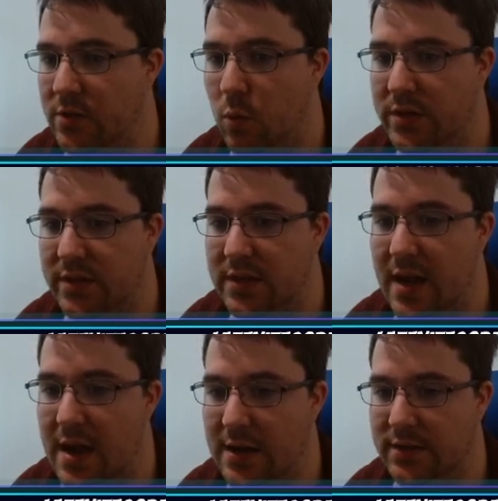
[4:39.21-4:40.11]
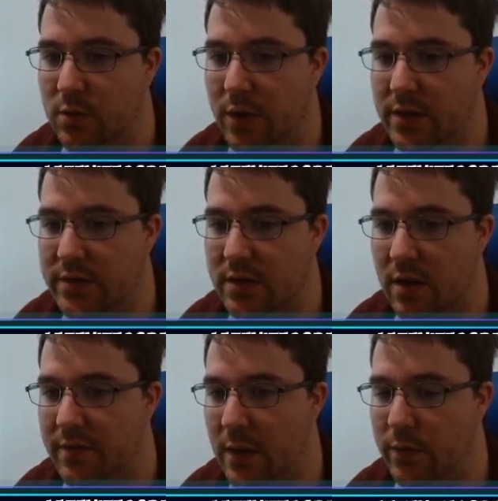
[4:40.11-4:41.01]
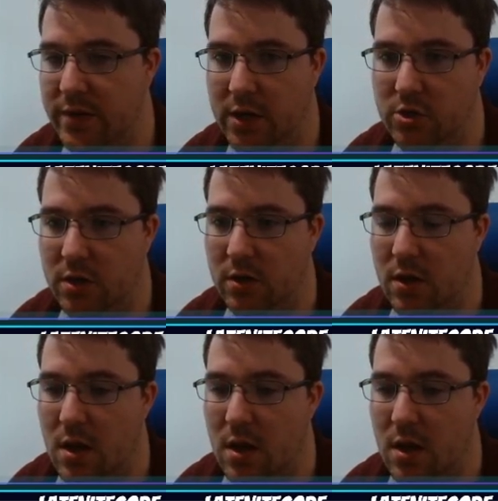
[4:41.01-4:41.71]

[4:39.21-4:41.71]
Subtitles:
what is the consequence of that rotation?